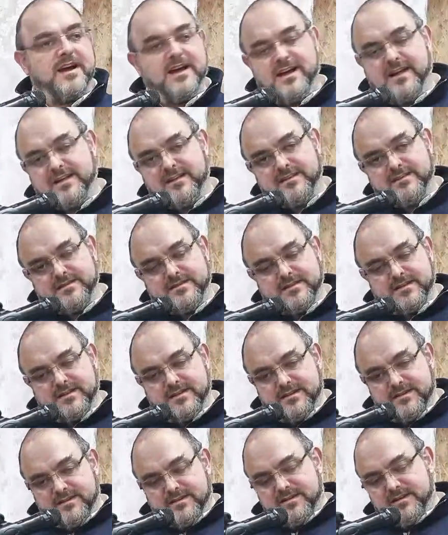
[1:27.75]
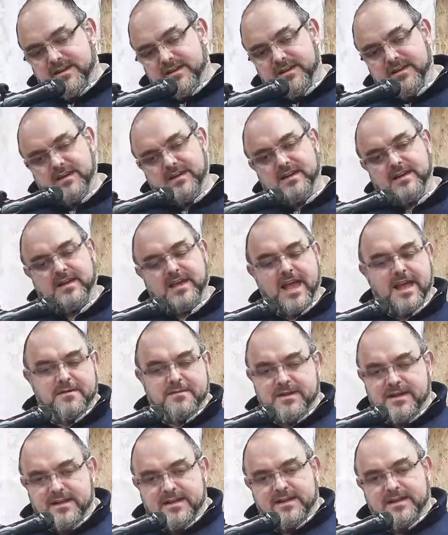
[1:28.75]
and it
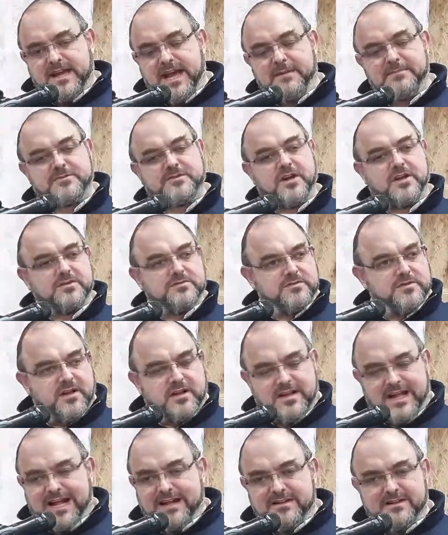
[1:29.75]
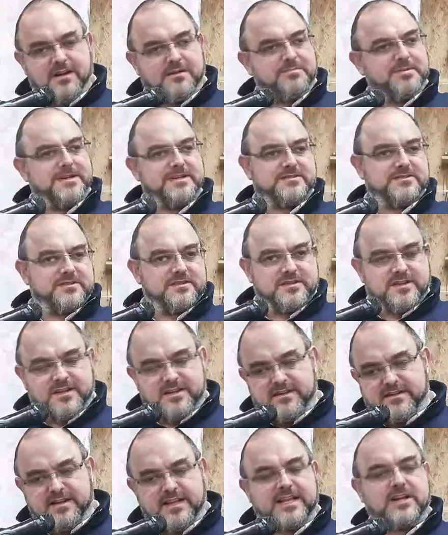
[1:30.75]
kept on not being
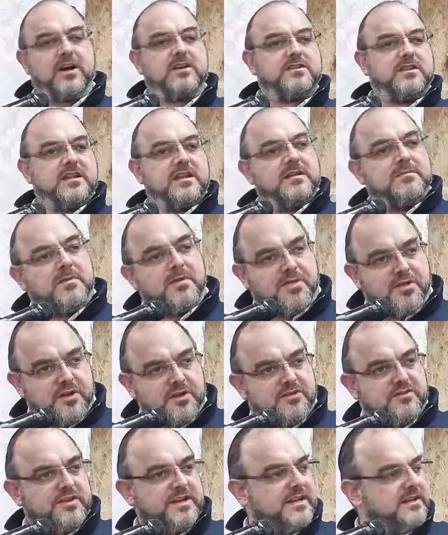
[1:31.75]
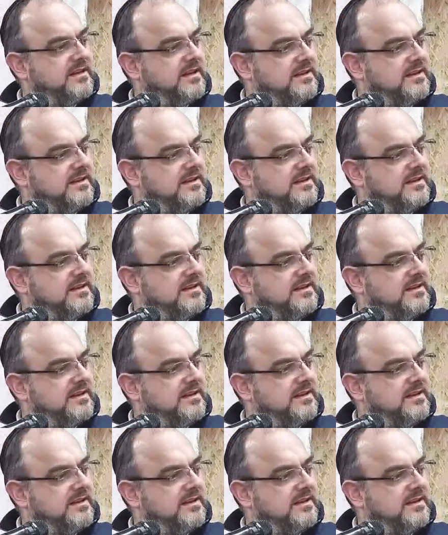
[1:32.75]
until he got to the number 13.